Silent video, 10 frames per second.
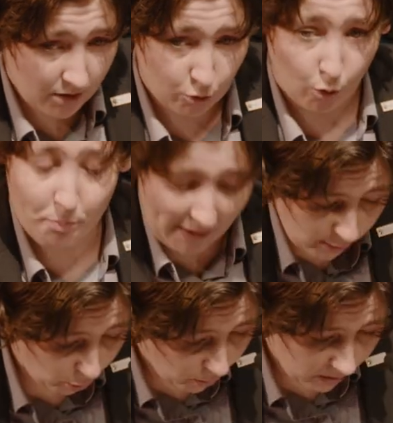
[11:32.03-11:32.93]
door by
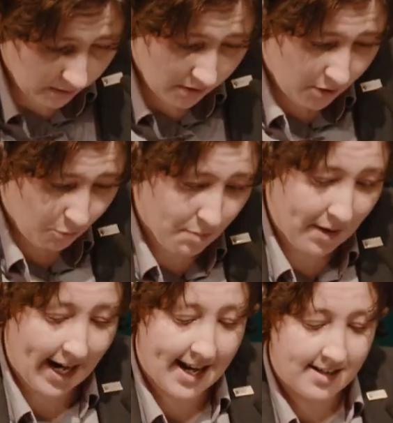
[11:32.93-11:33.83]
door, we
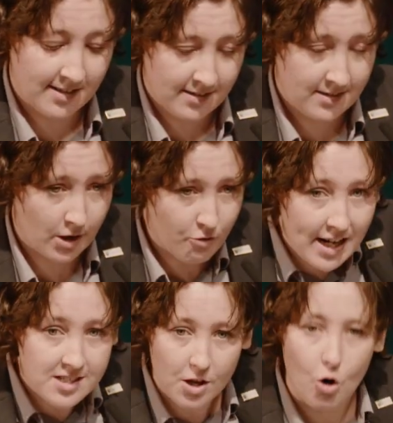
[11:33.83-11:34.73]
began to
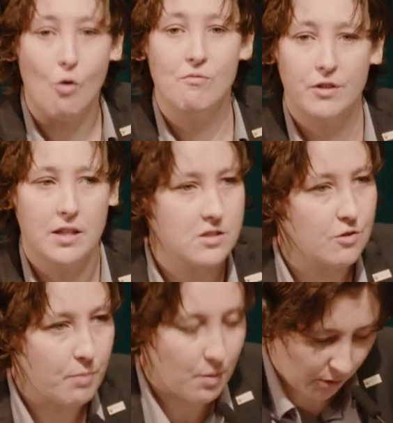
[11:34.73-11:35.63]
raise the confidence
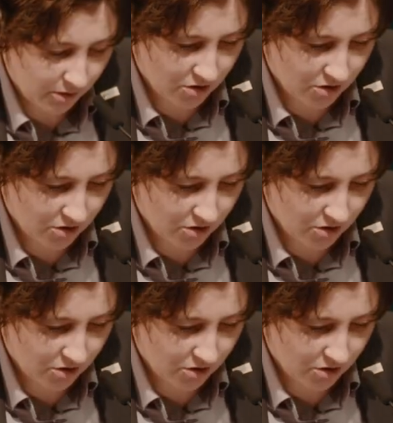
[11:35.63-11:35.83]
of people in